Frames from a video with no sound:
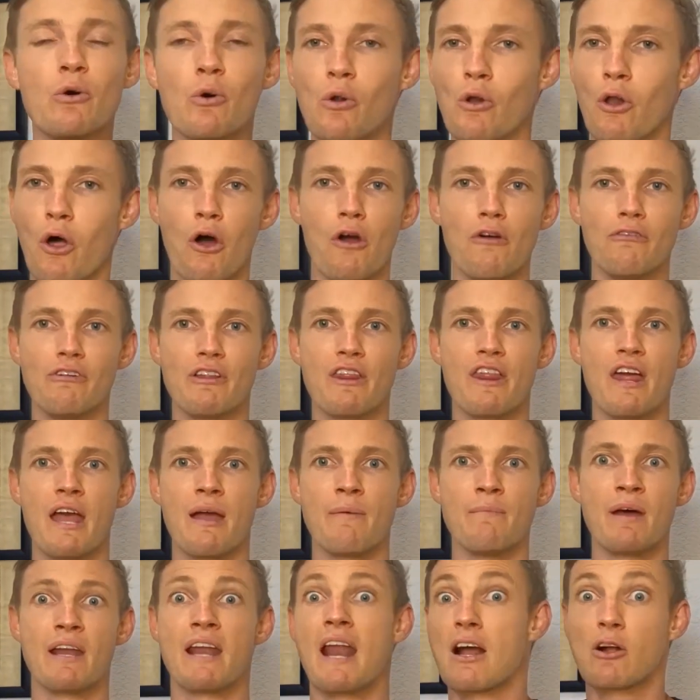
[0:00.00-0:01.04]
all over
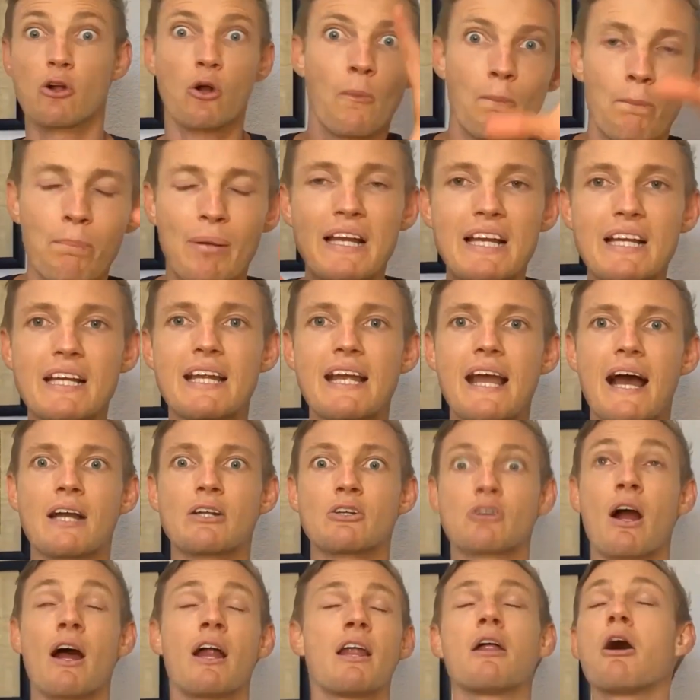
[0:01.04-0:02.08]
them and completely
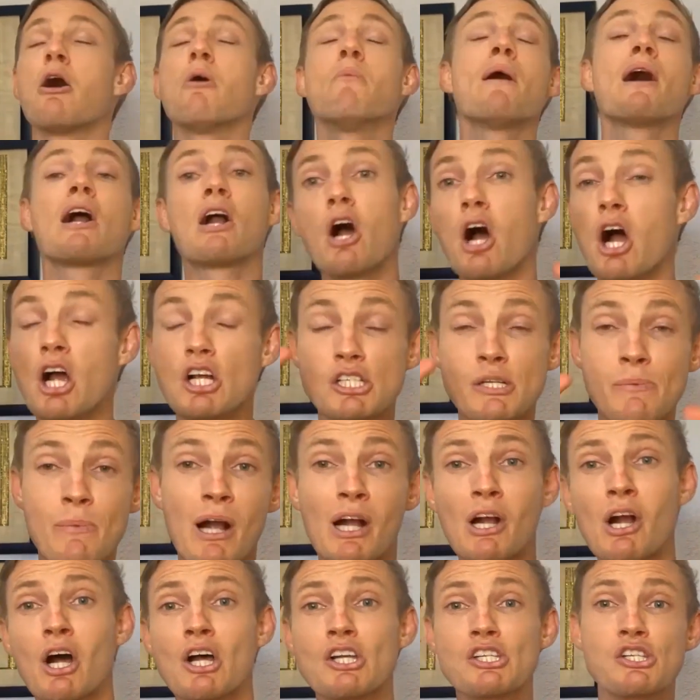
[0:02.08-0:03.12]
ungrounded. Oh my
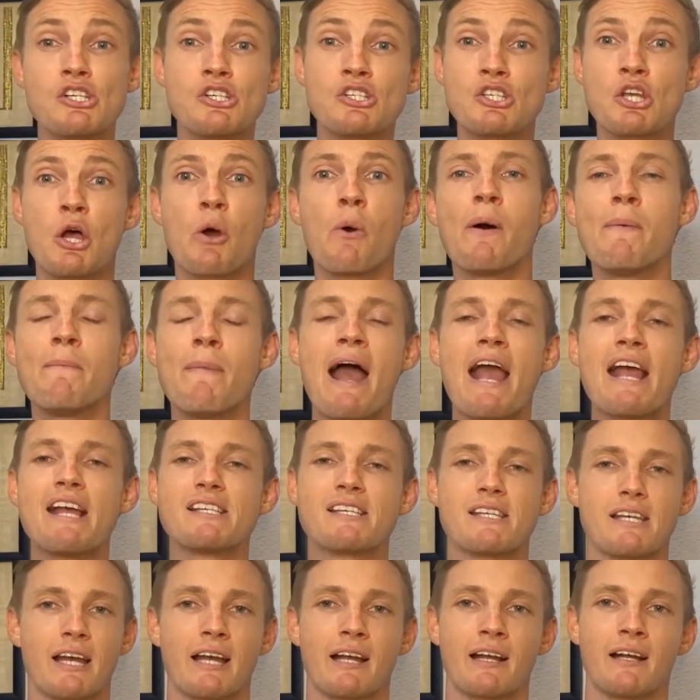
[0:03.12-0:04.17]
gosh, you're so
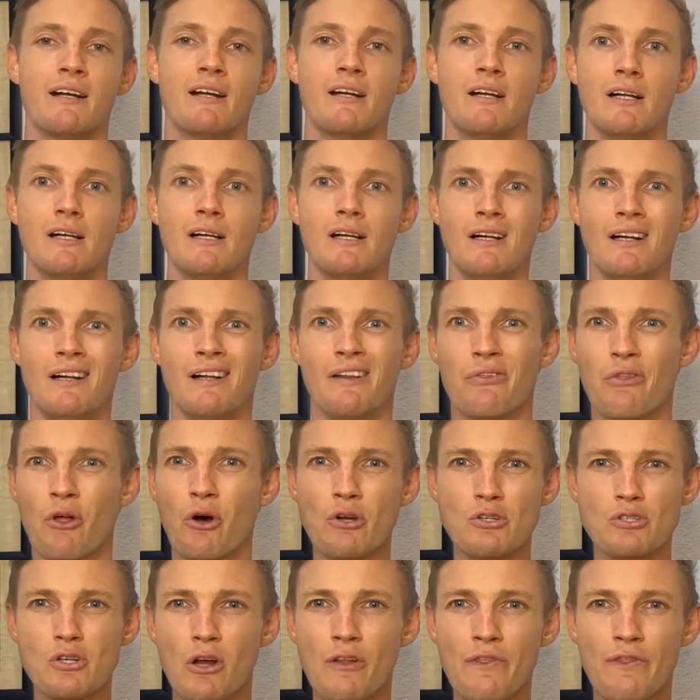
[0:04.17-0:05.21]
amazing.
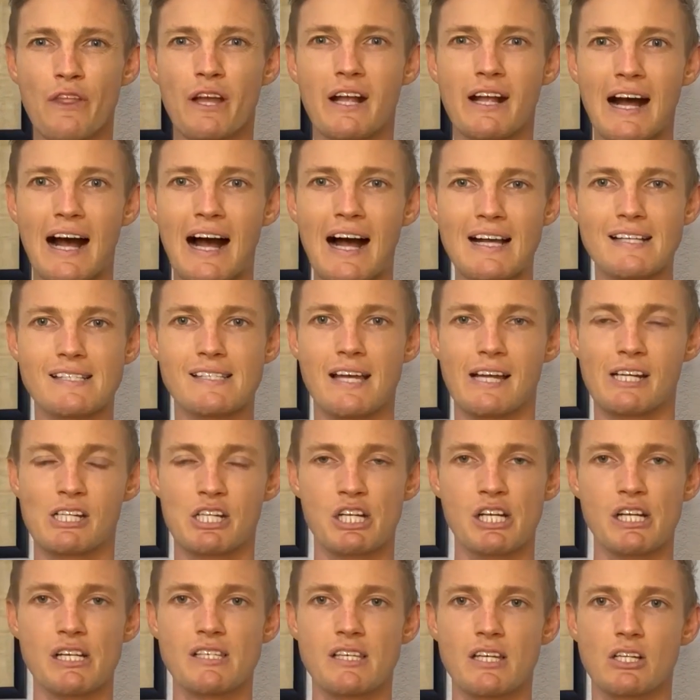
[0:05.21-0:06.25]
Those aren't the guys that
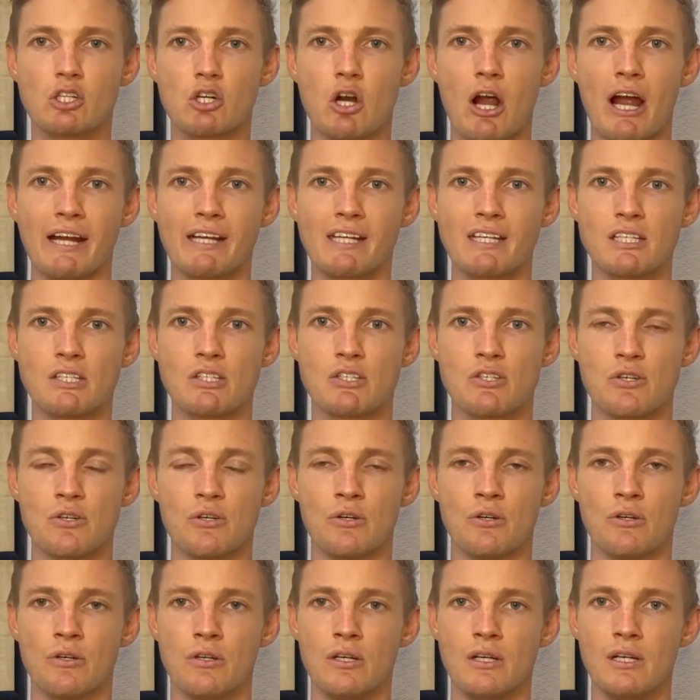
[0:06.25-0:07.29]
she's attracted
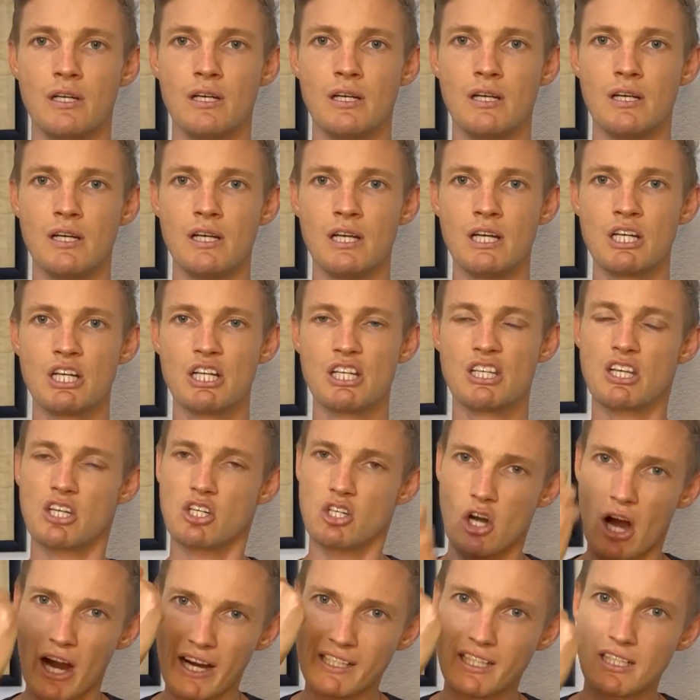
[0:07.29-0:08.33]
to. She's
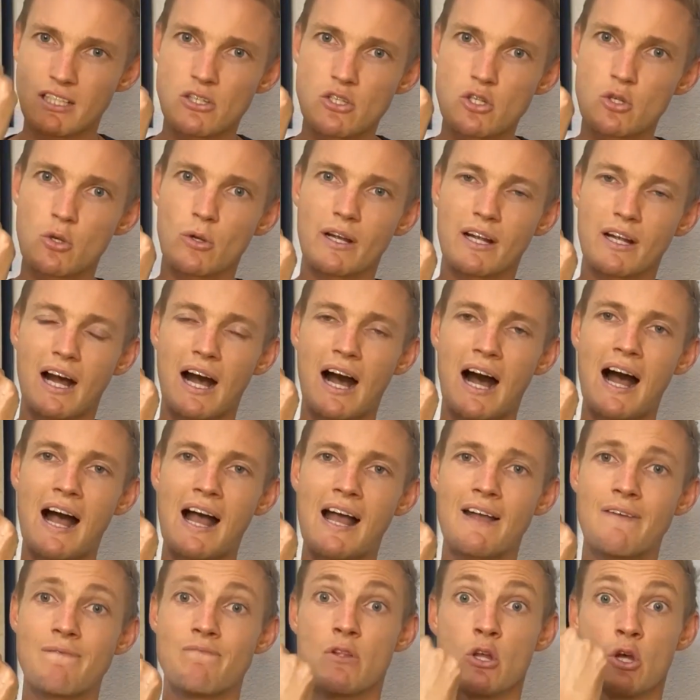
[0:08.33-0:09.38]
attracted to a
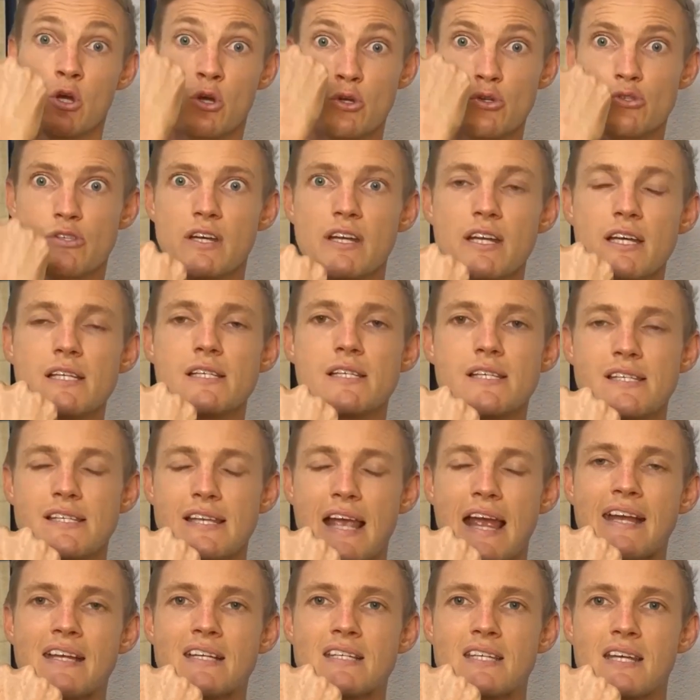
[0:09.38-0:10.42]
guy who's in his
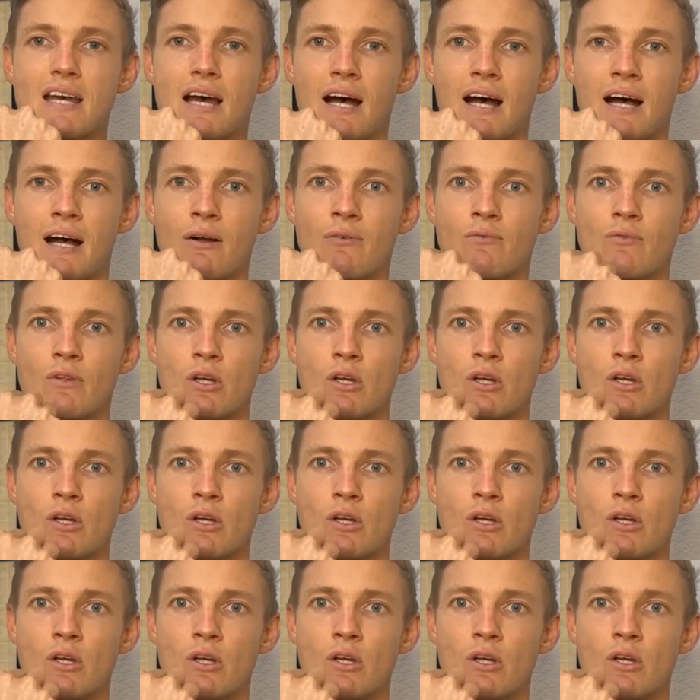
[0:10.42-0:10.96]
center,